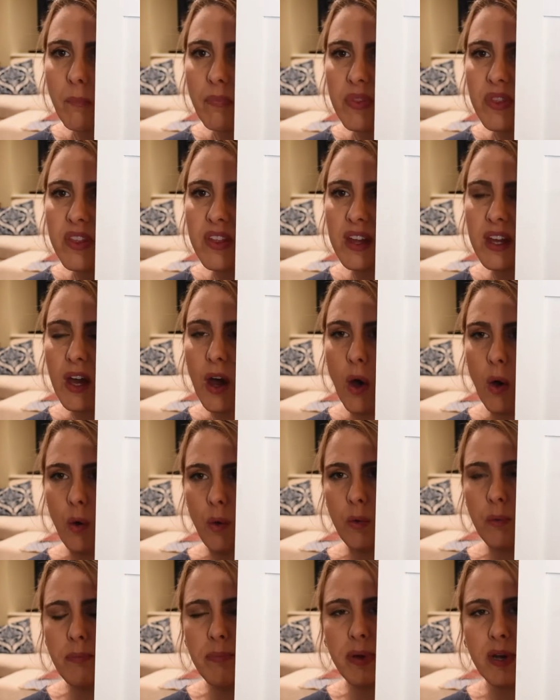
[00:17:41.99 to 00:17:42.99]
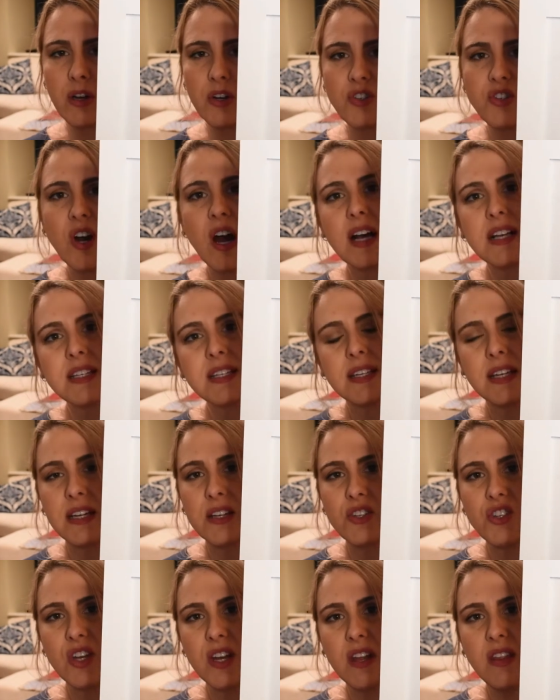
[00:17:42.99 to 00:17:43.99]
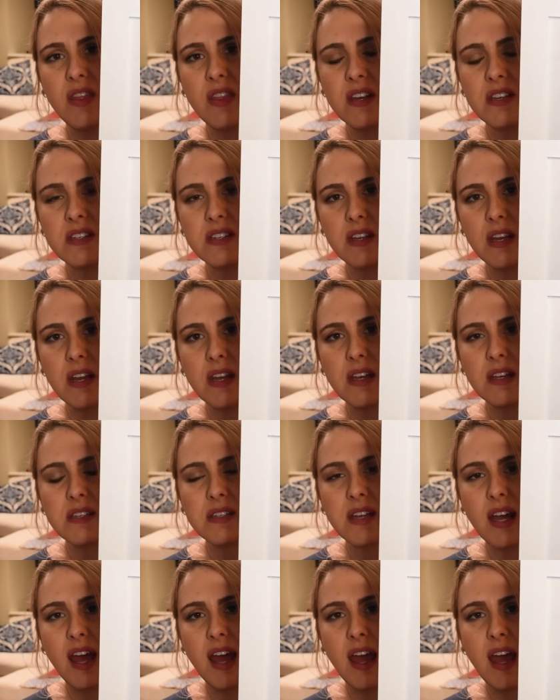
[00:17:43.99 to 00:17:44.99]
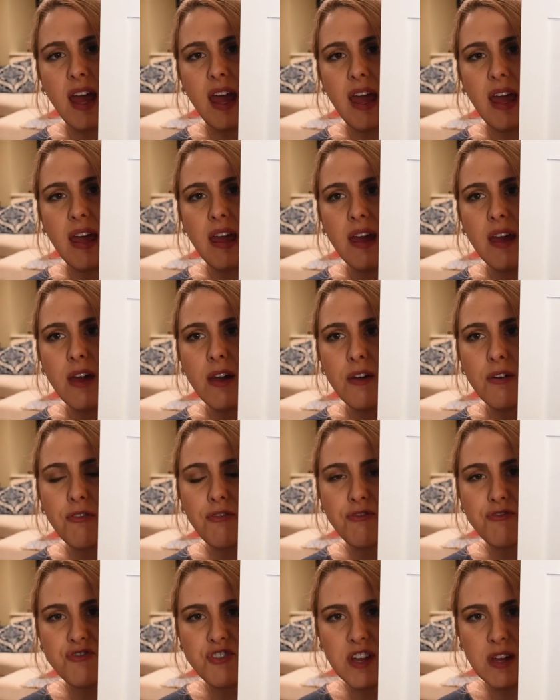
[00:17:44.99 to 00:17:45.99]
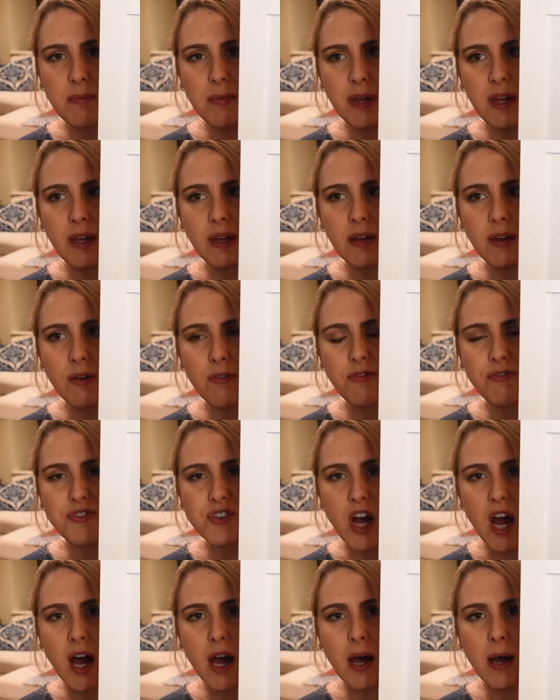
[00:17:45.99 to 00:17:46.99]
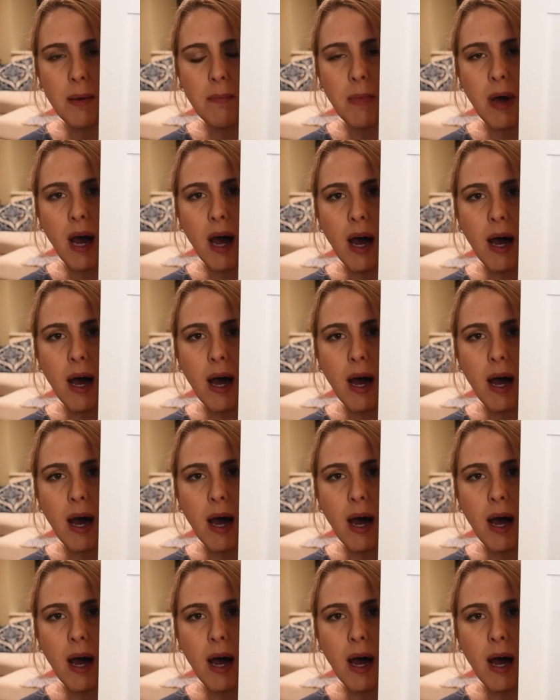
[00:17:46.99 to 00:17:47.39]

the Hope cross stitch, and this is a freebie from